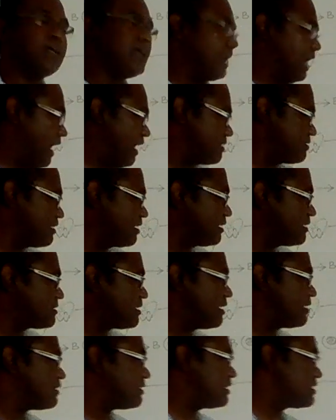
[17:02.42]
As a
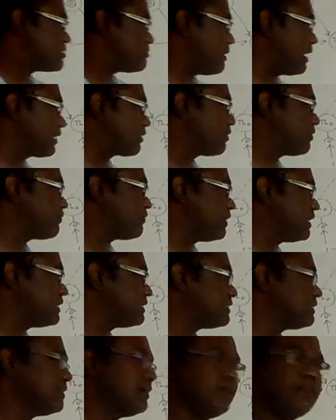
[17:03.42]
result, this
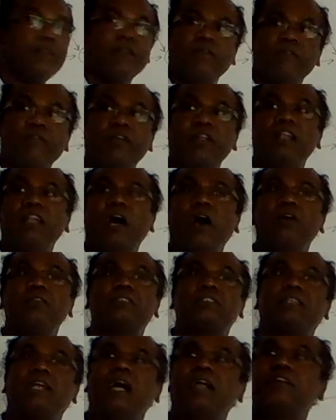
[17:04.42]
macrophage will now
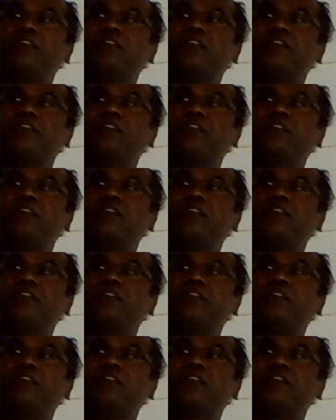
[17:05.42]
start